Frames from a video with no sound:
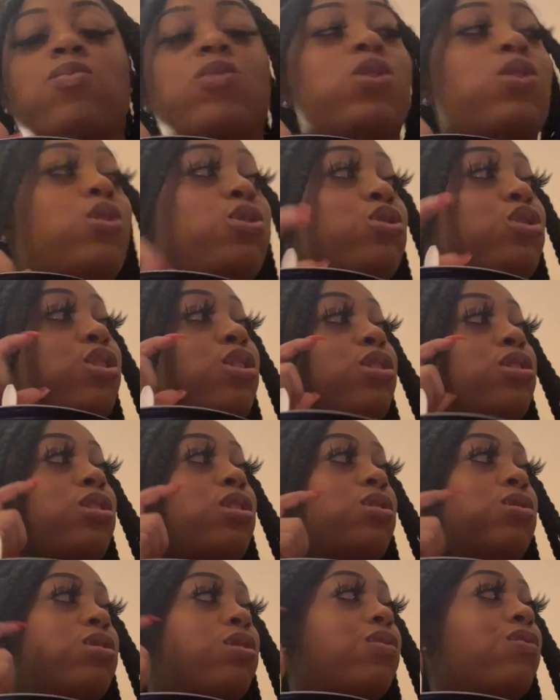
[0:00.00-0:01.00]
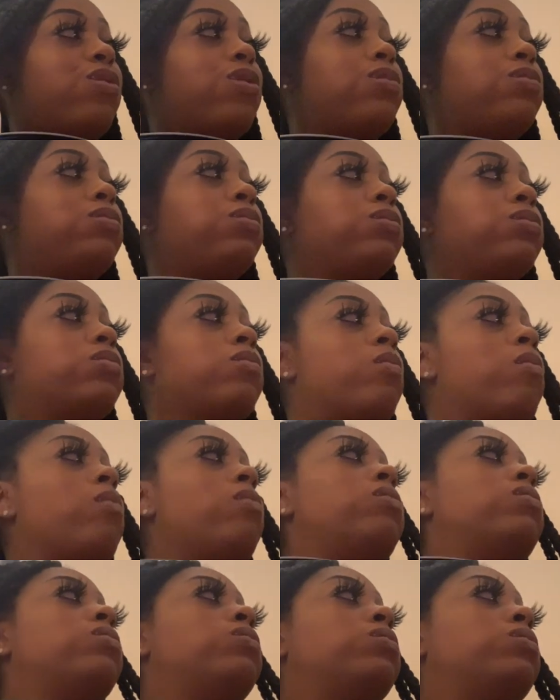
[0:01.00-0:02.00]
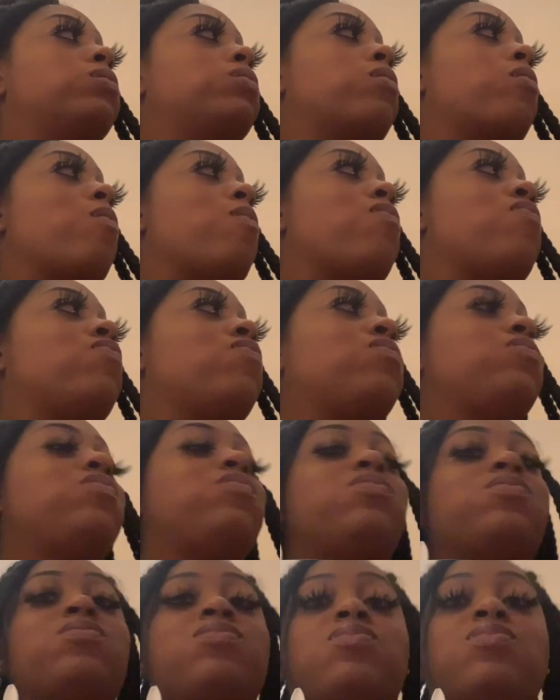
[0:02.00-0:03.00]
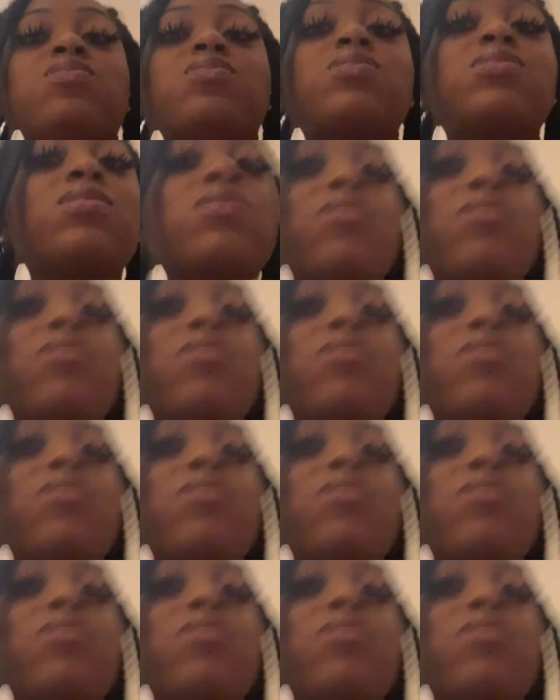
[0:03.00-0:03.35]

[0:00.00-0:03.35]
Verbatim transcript: The chicken tastes different? Yeah, yeah, eat this shit.